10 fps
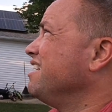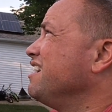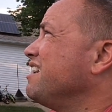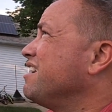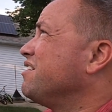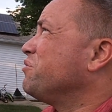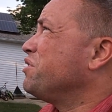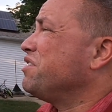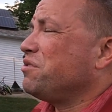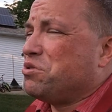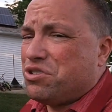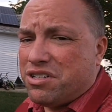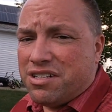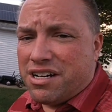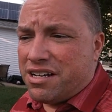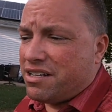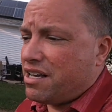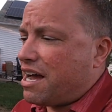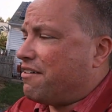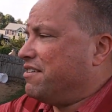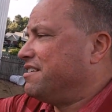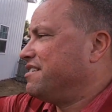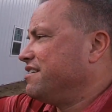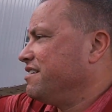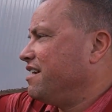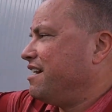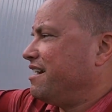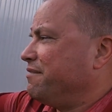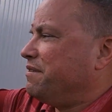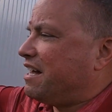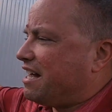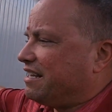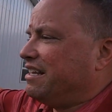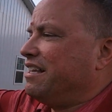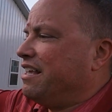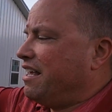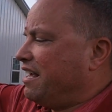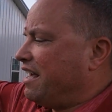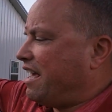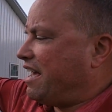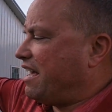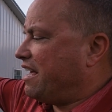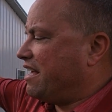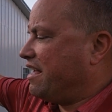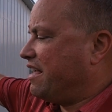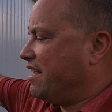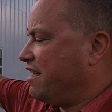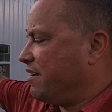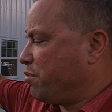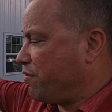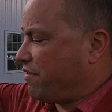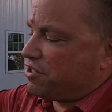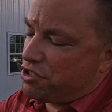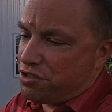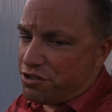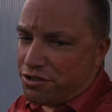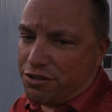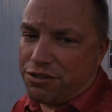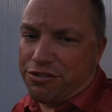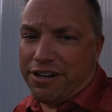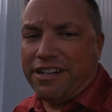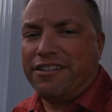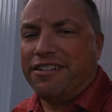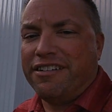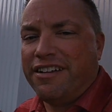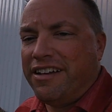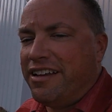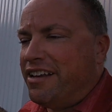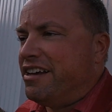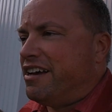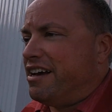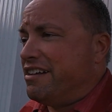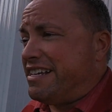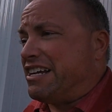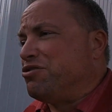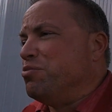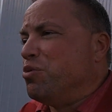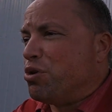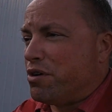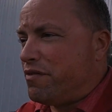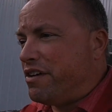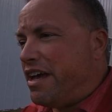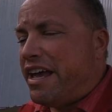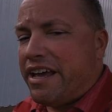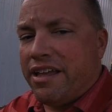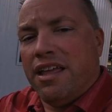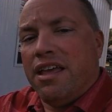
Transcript: we should have done. Obviously I am not a professional grader. It's actually more of a, hey,